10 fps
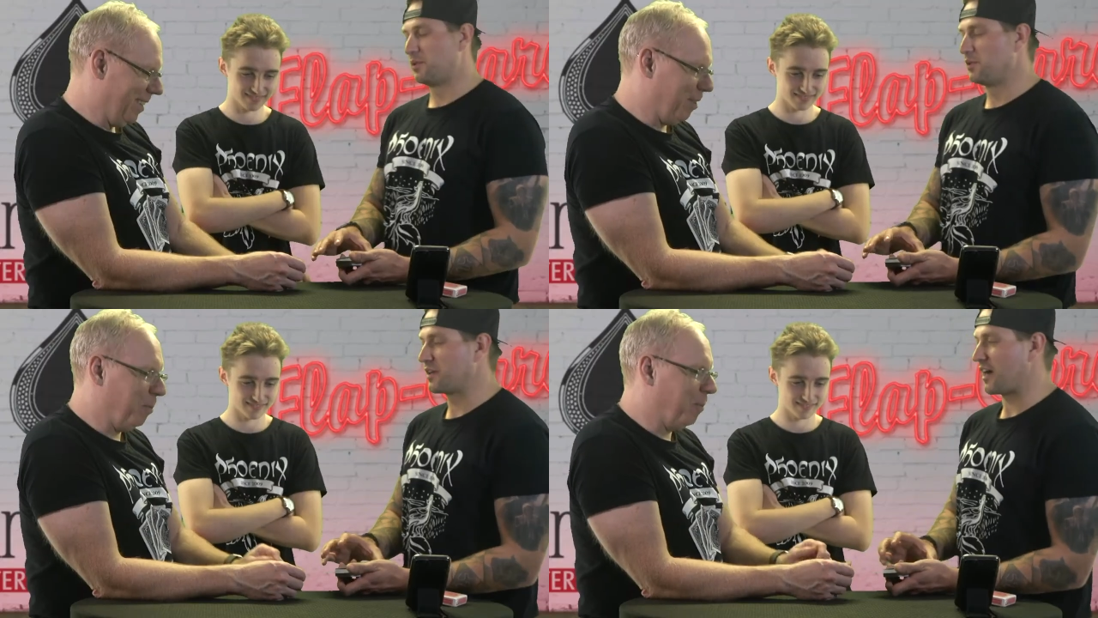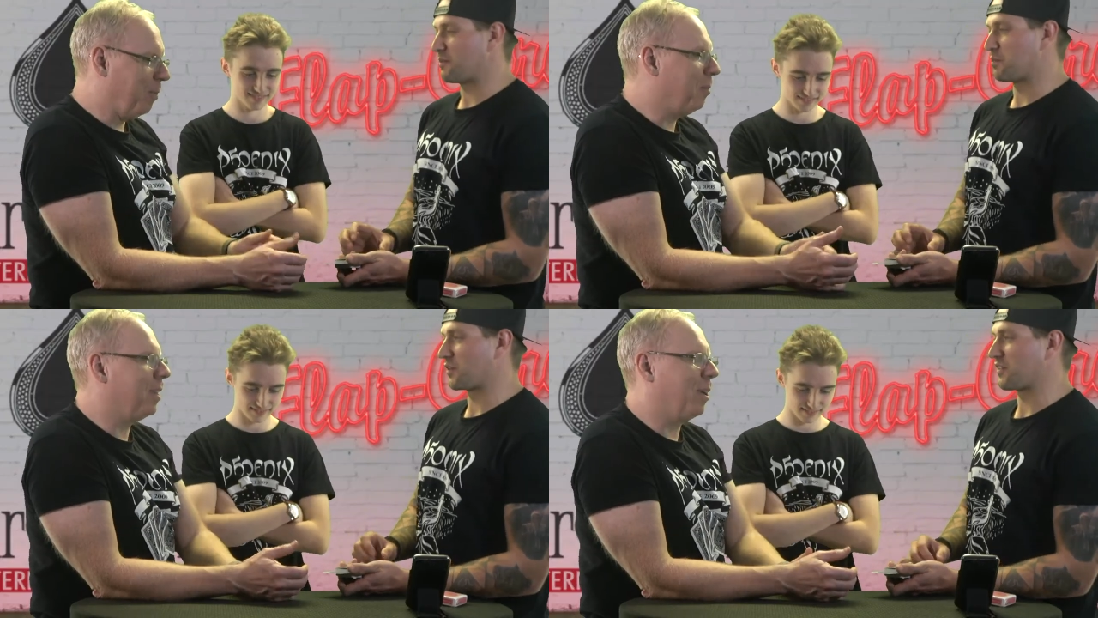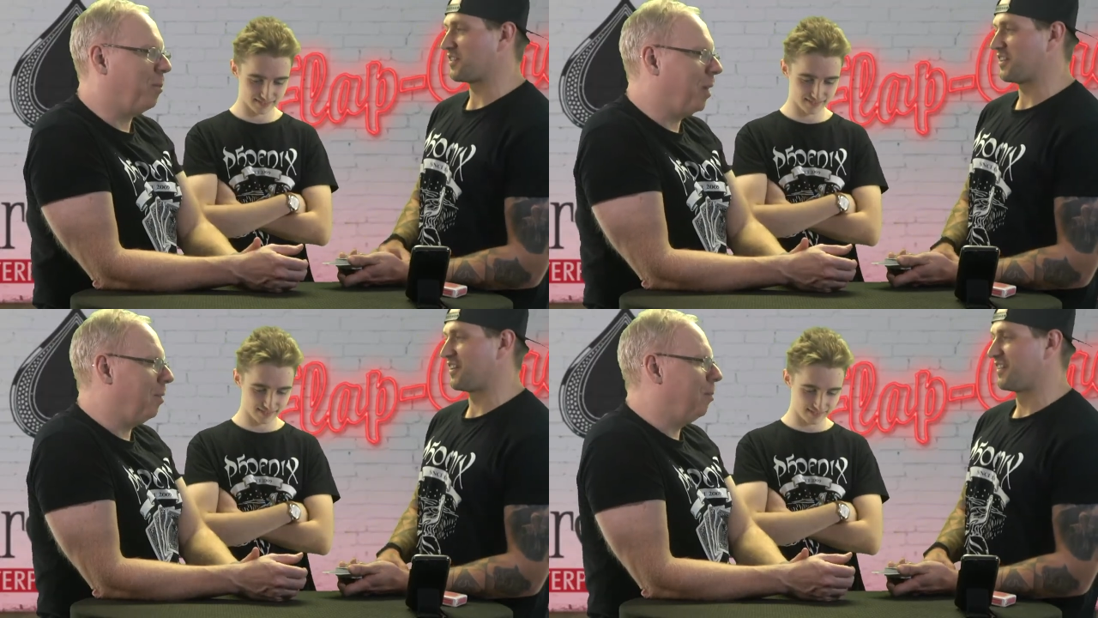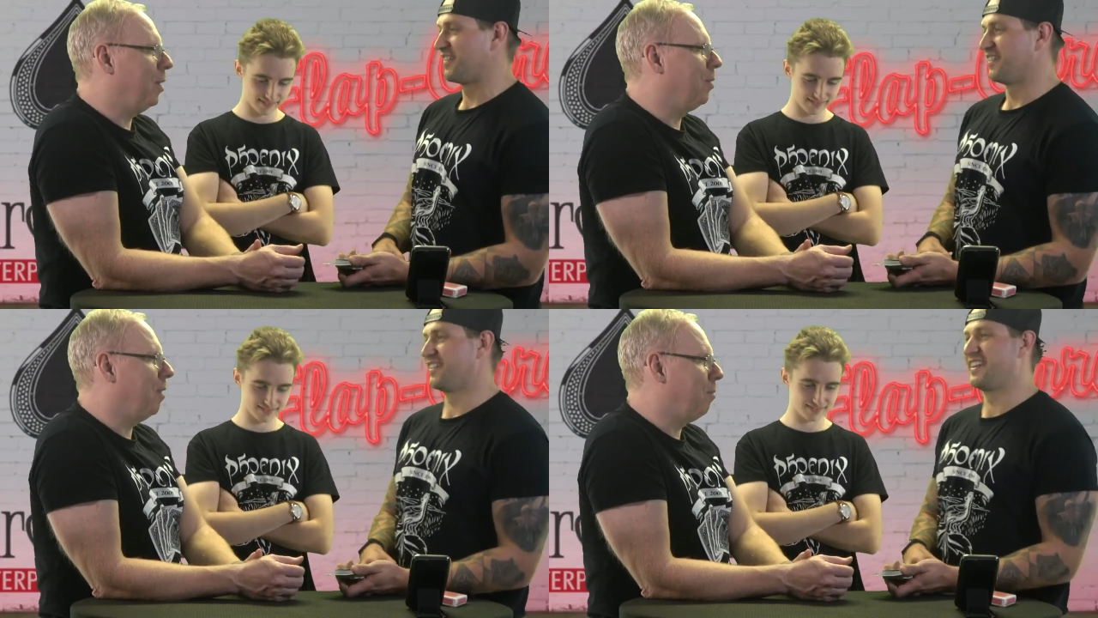Speaker 1: blue card boxes No, we, here. Have,
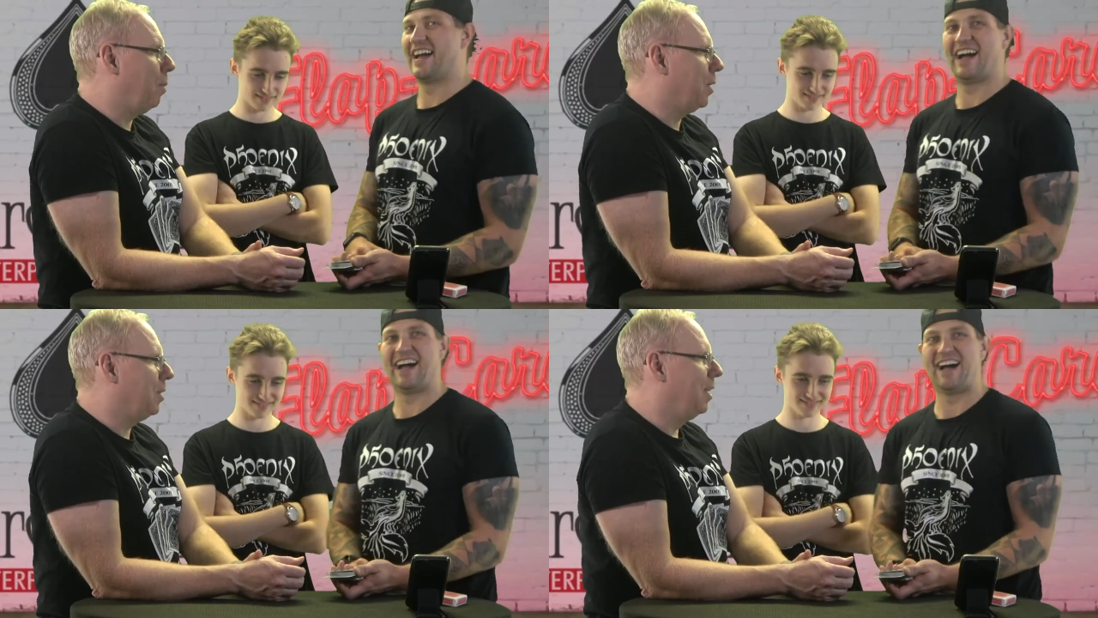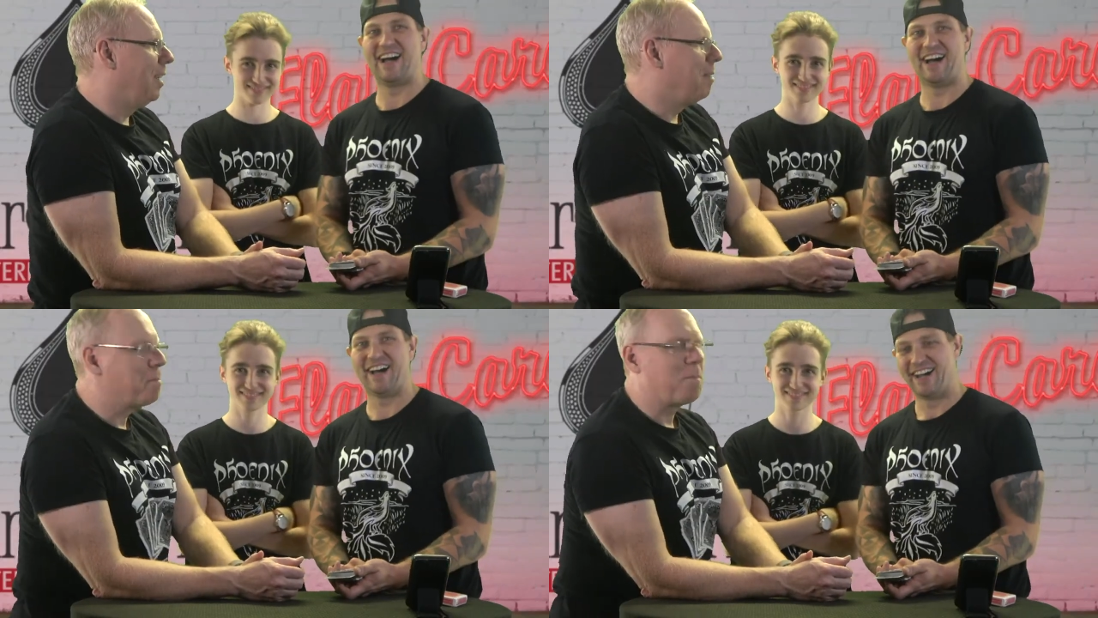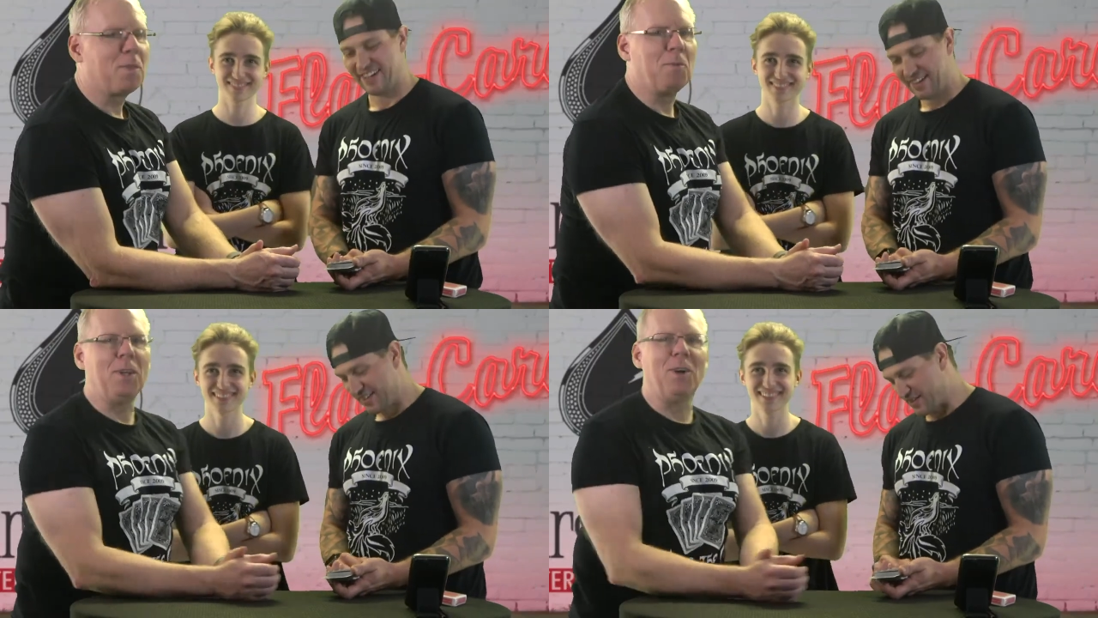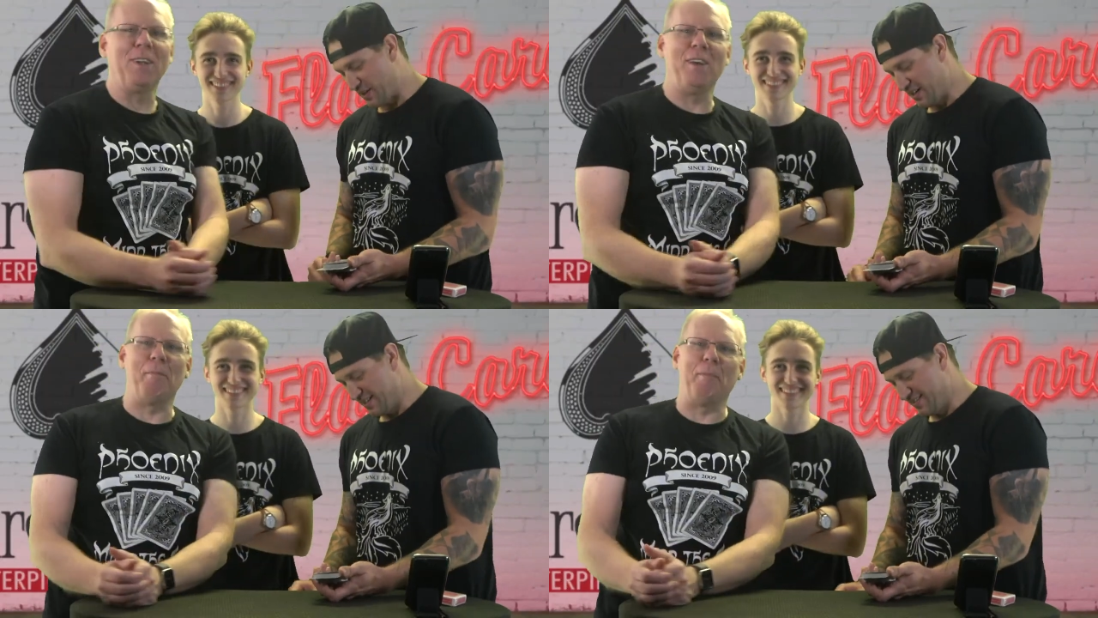we don't have a budget. we
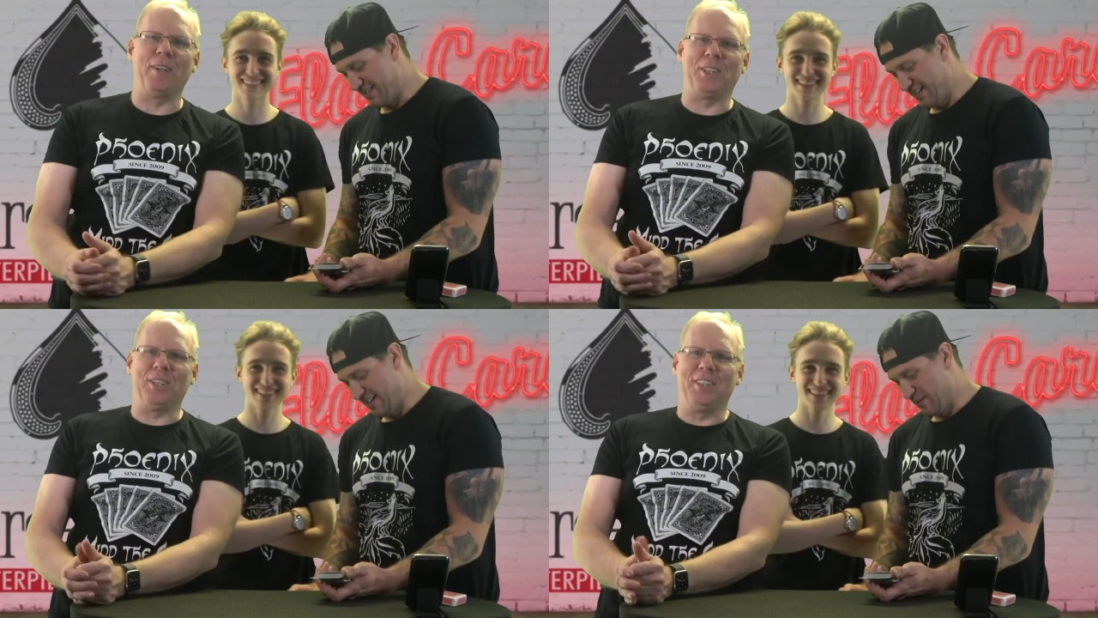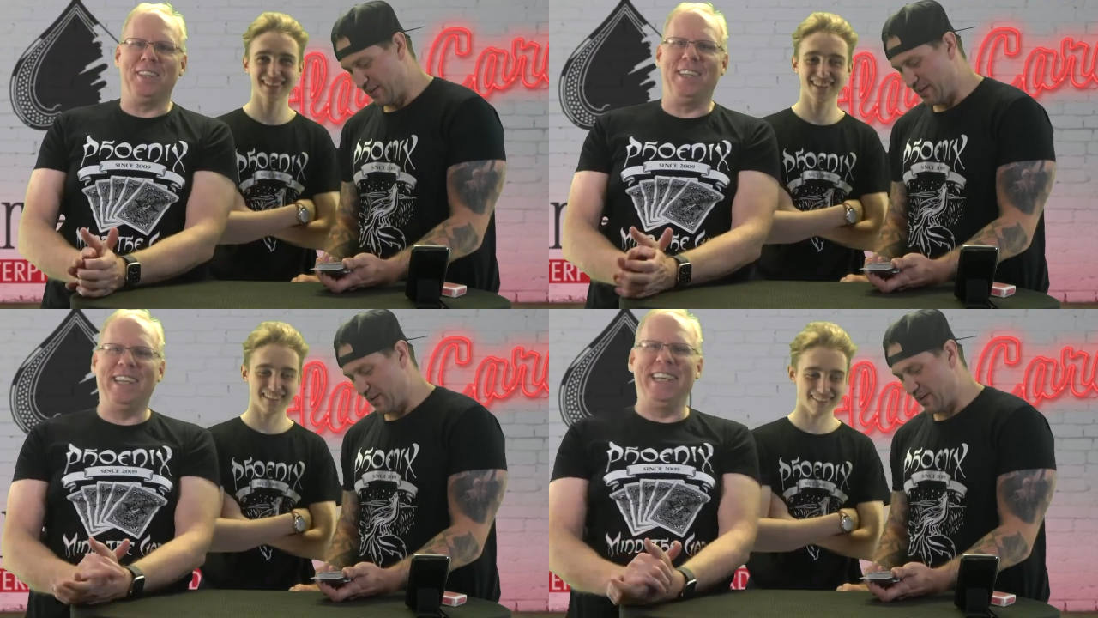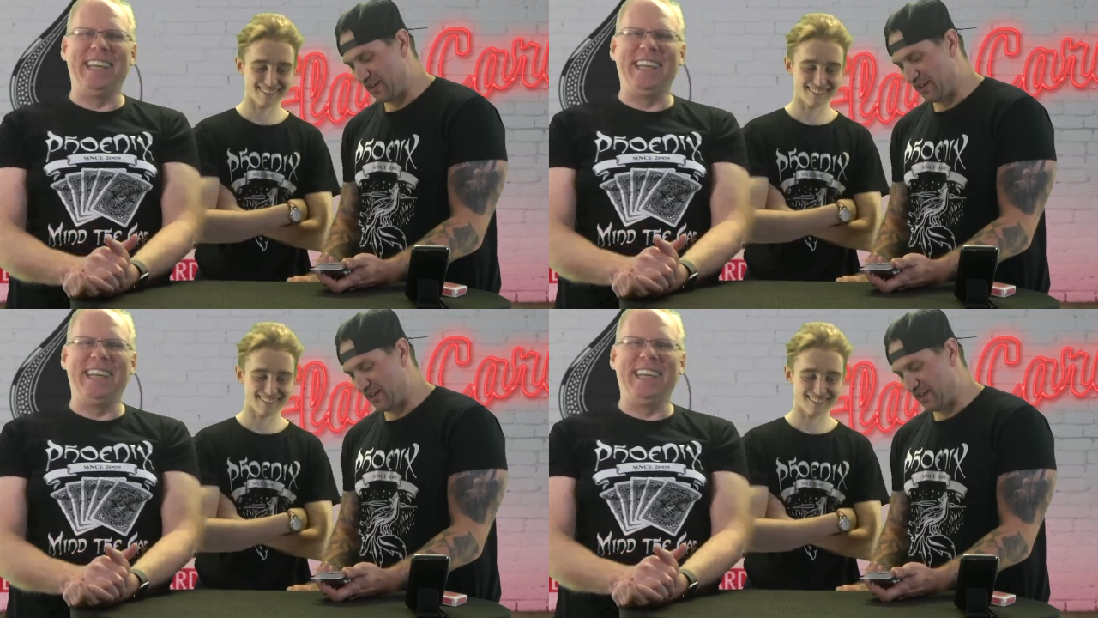don't so have a budget. we go,